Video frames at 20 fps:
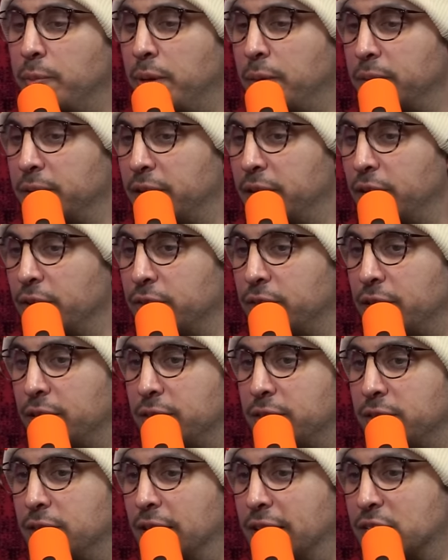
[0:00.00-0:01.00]
uh, public health that
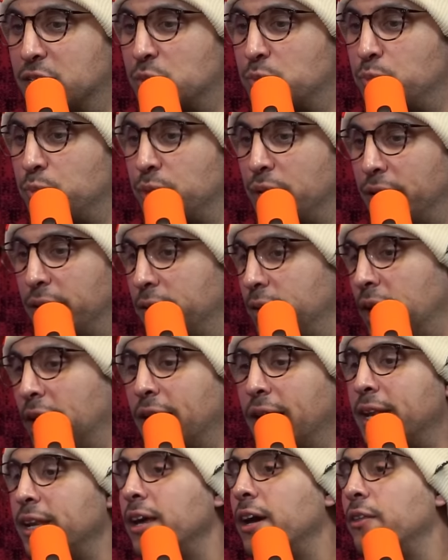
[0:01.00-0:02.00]
ex- like uh,
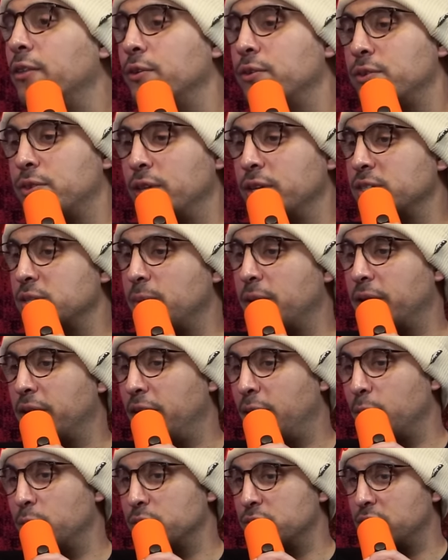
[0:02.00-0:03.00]
any other things about
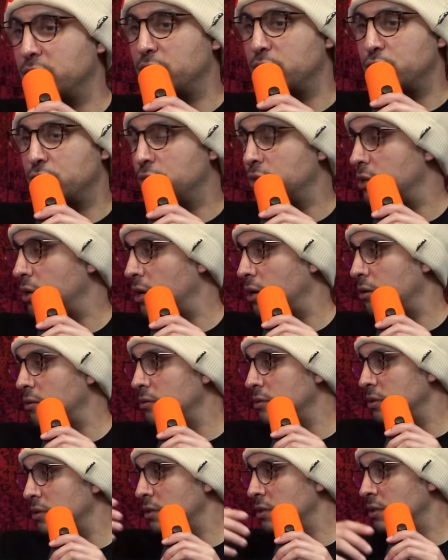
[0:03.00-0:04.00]
gamers that they should know?